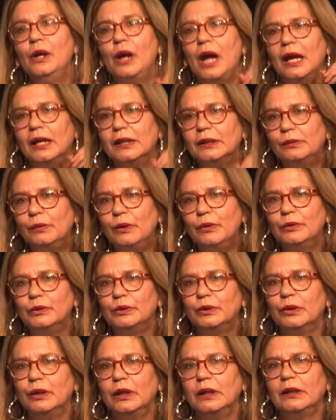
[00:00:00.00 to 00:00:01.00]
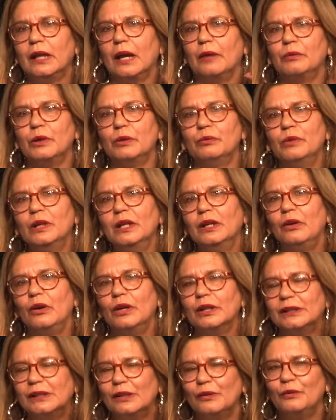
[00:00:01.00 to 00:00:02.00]
As we were doing that, we
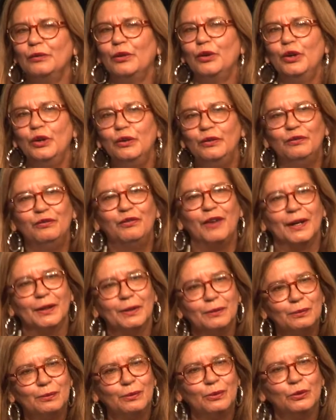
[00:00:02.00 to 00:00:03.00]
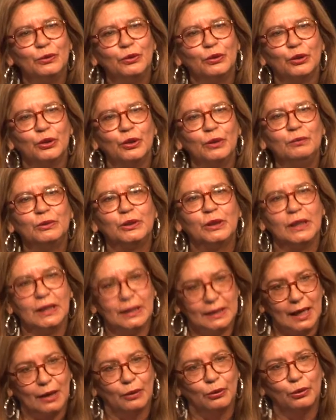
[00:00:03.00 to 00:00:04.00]
realised there were vulnerable groups
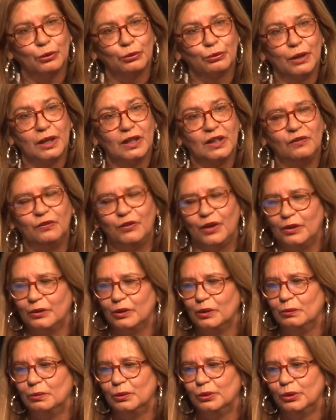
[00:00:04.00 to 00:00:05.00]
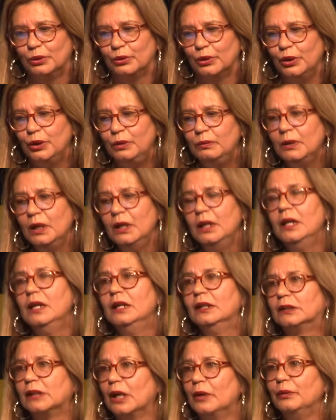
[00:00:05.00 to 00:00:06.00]
in our already vulnerable group,
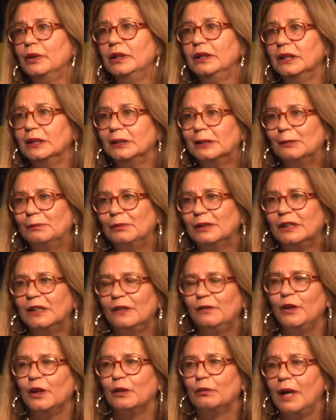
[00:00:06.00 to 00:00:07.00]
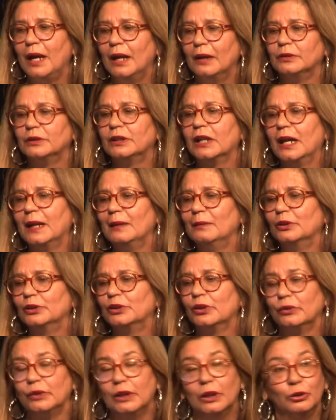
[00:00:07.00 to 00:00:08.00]
so we did specific round
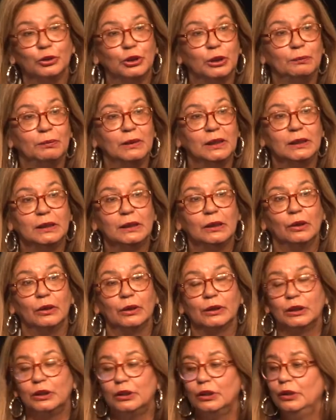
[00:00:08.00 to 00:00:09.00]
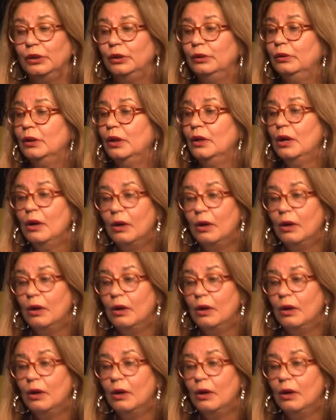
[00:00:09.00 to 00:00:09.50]
tables on LGBTIQ,